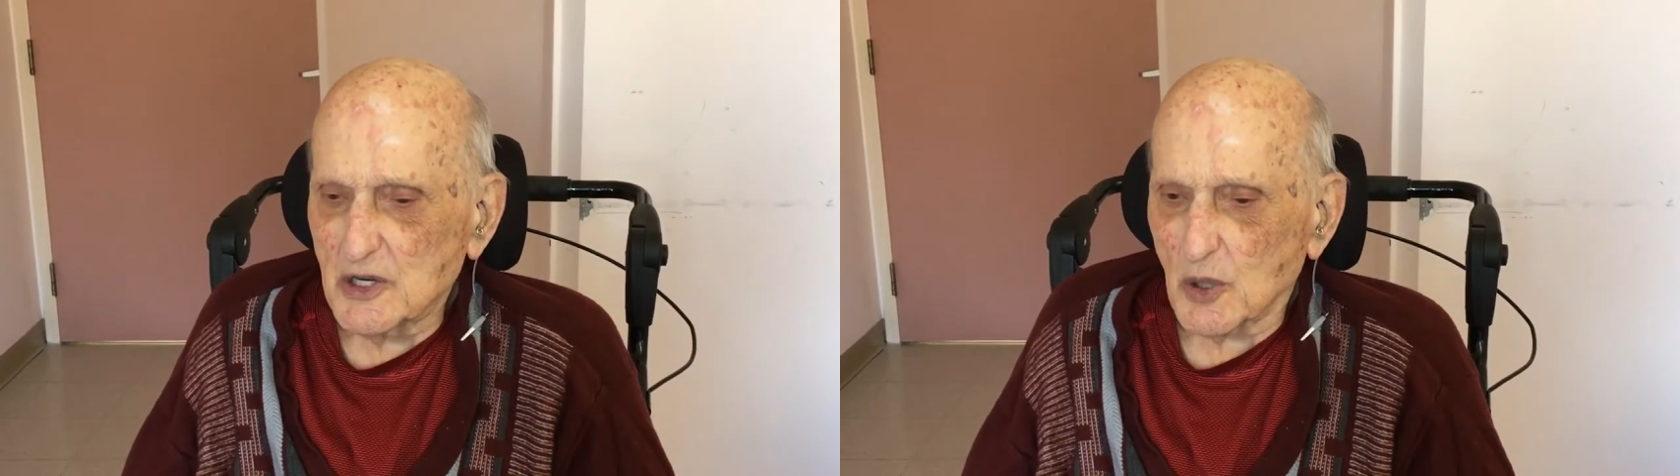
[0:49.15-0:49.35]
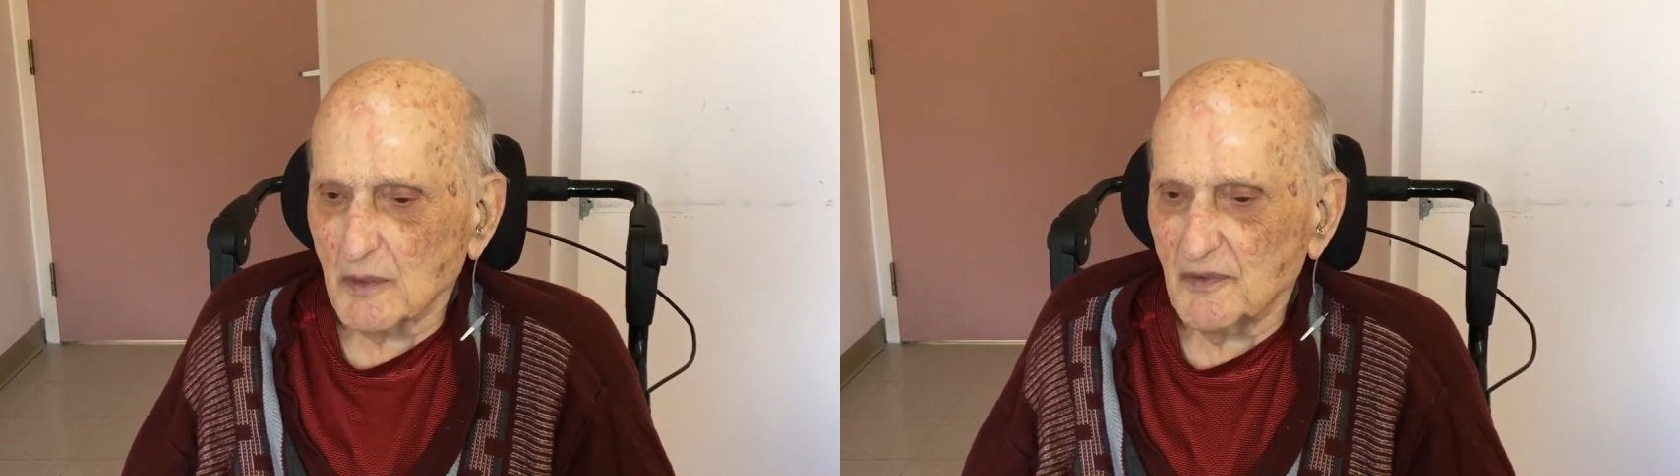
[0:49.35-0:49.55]

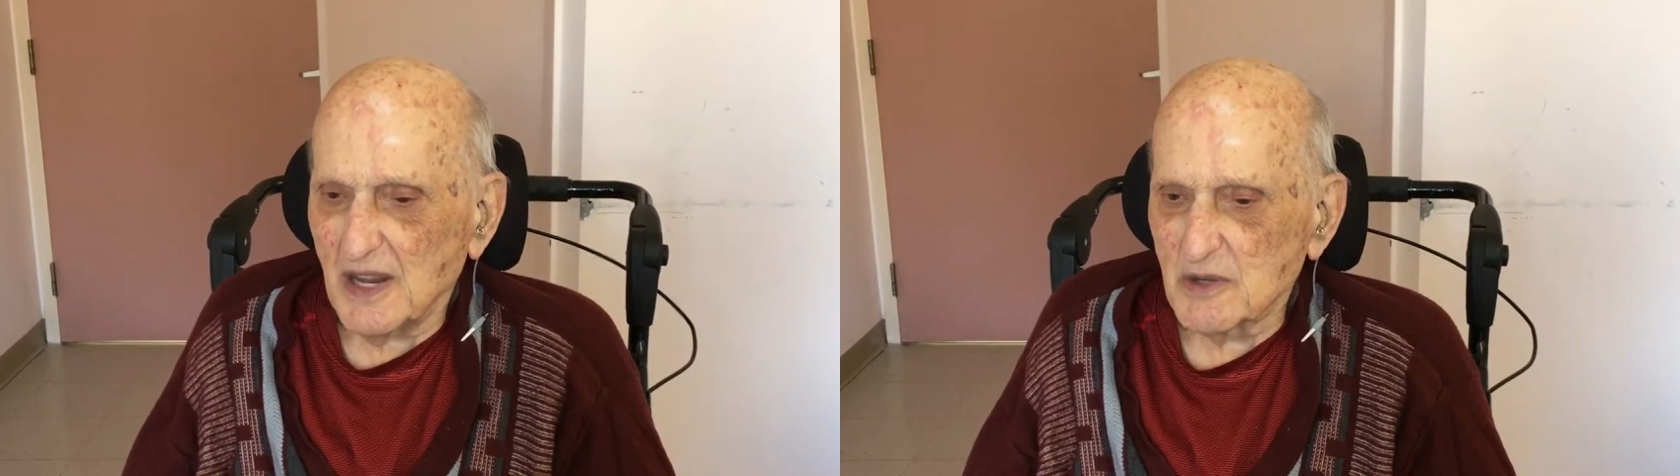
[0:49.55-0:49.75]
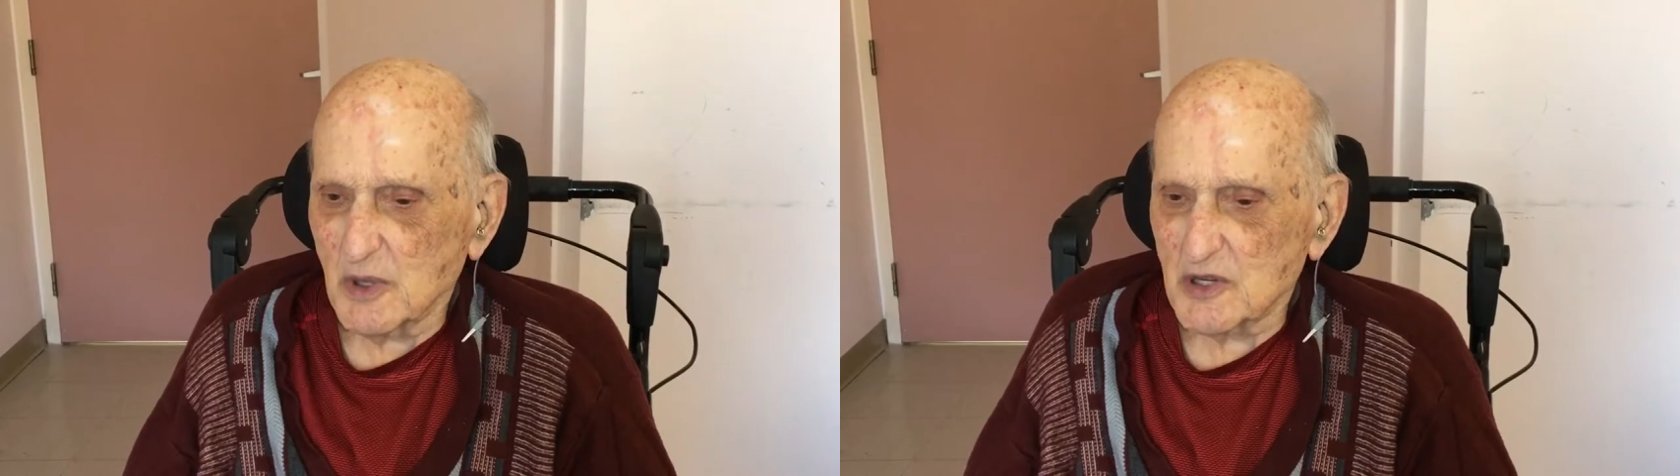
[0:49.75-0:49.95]
short
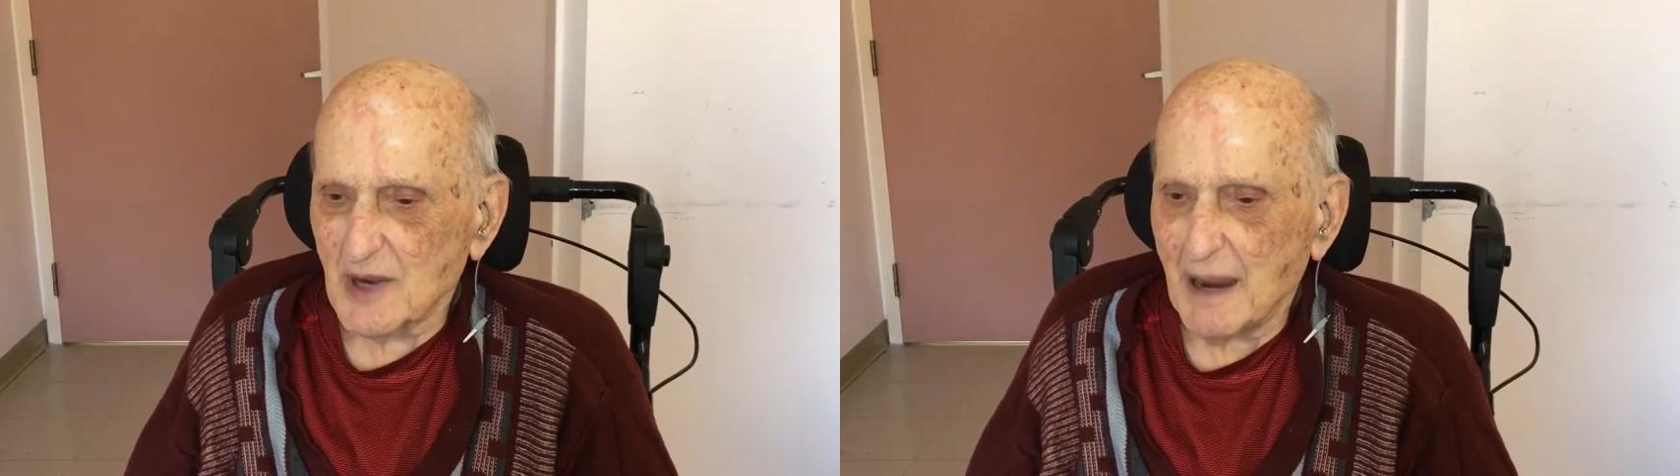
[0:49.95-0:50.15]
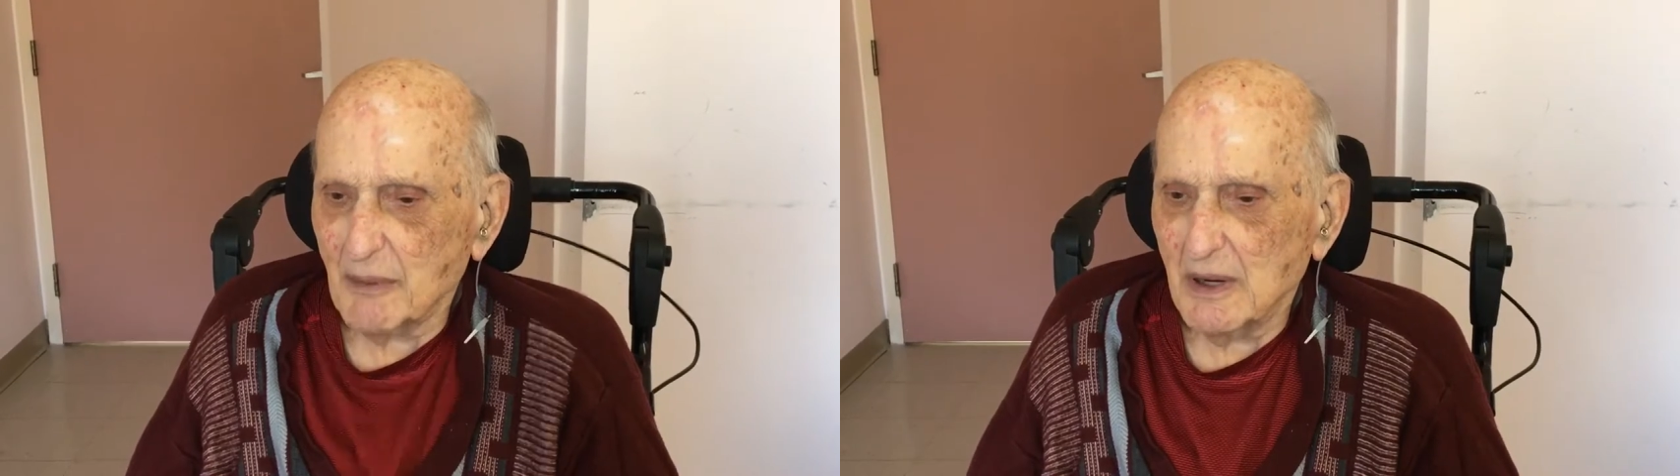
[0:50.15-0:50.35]
fins with a
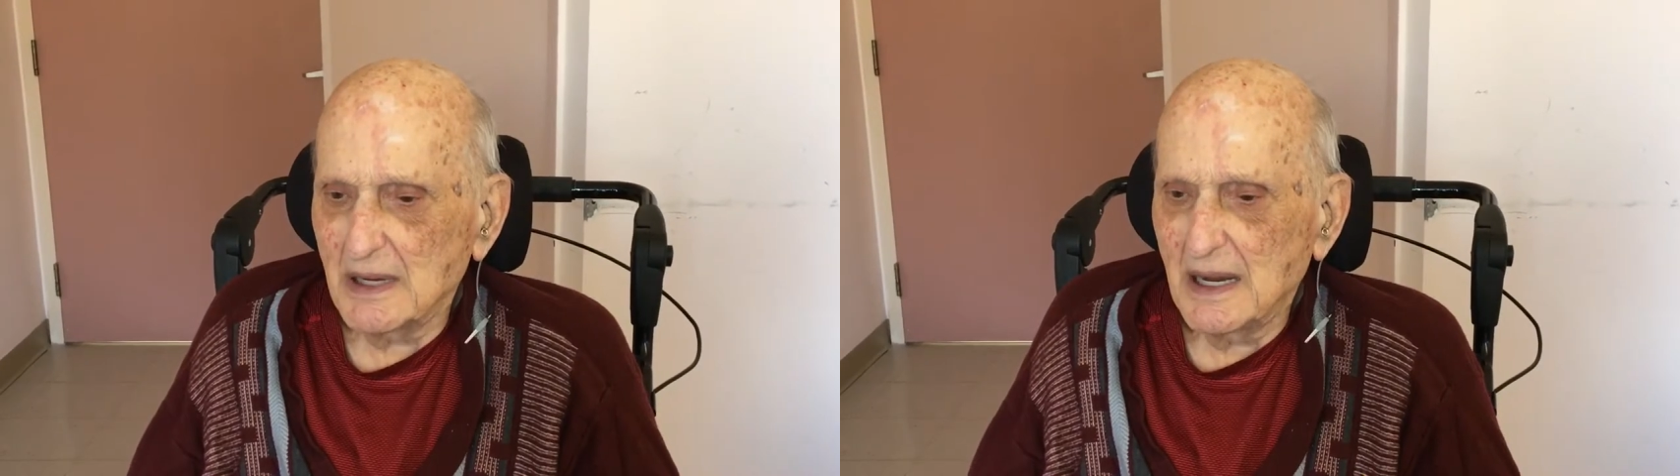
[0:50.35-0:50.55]
strap.